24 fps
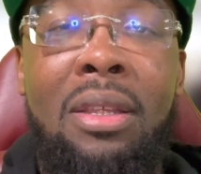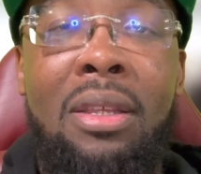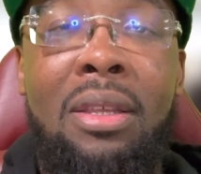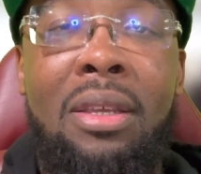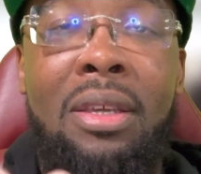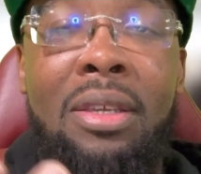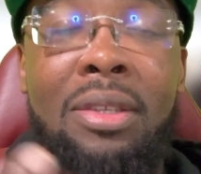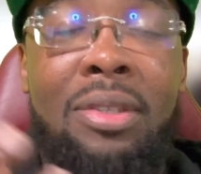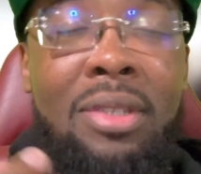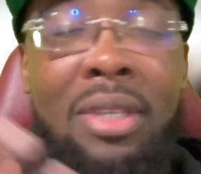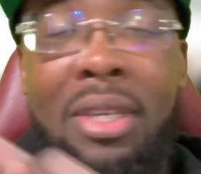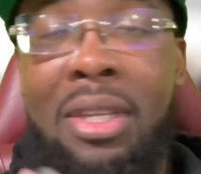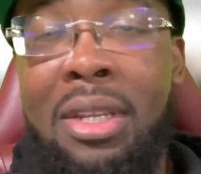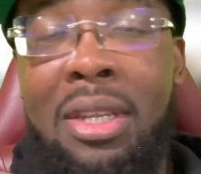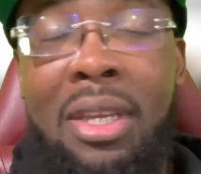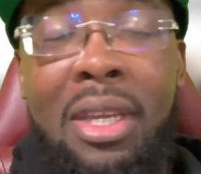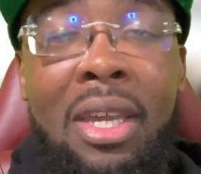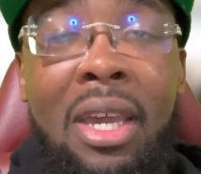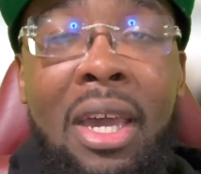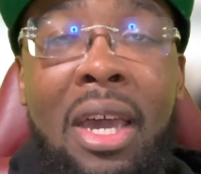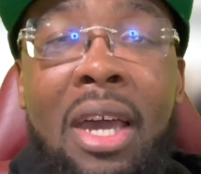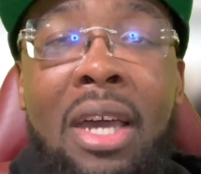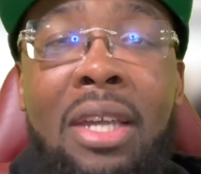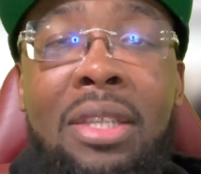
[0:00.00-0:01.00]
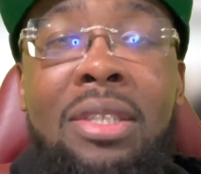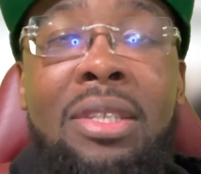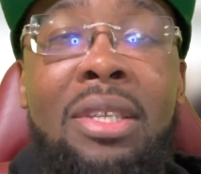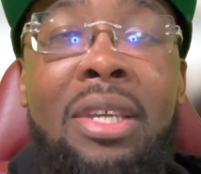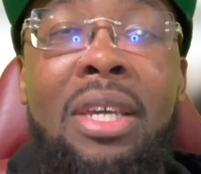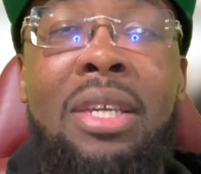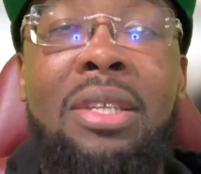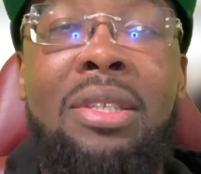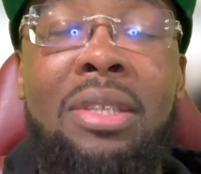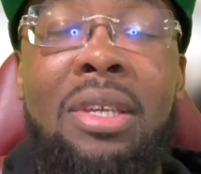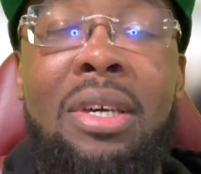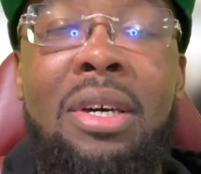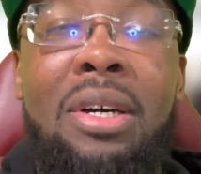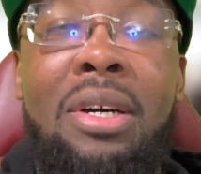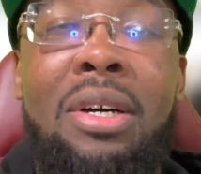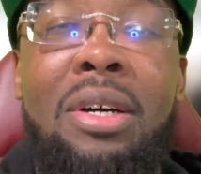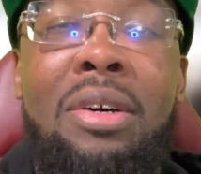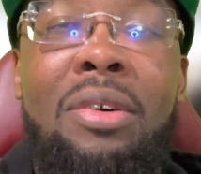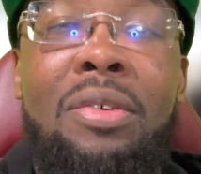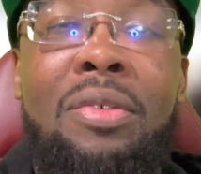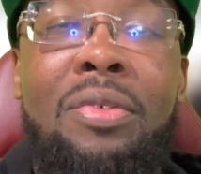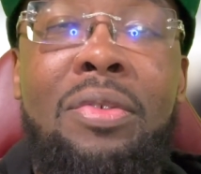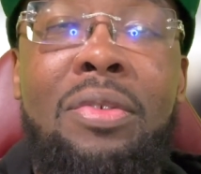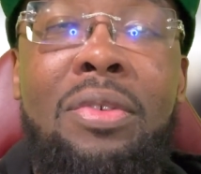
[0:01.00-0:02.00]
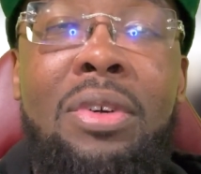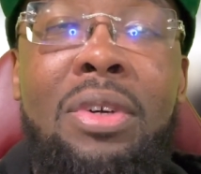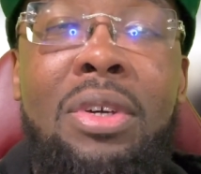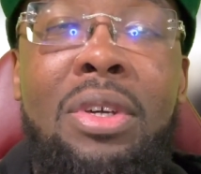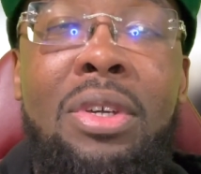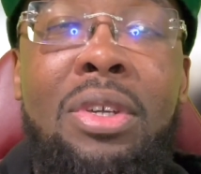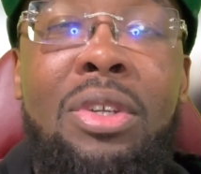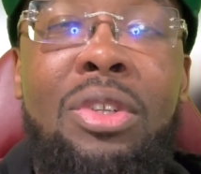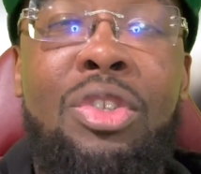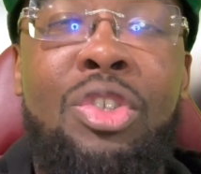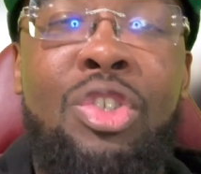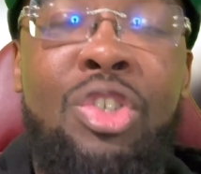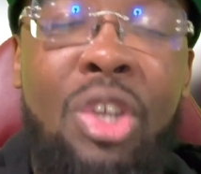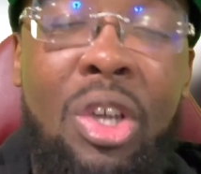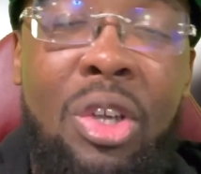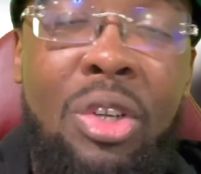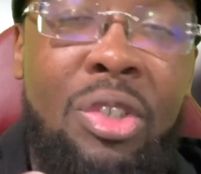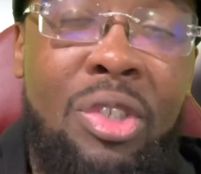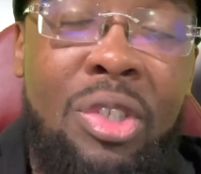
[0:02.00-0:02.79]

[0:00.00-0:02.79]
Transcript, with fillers: it's in the context of church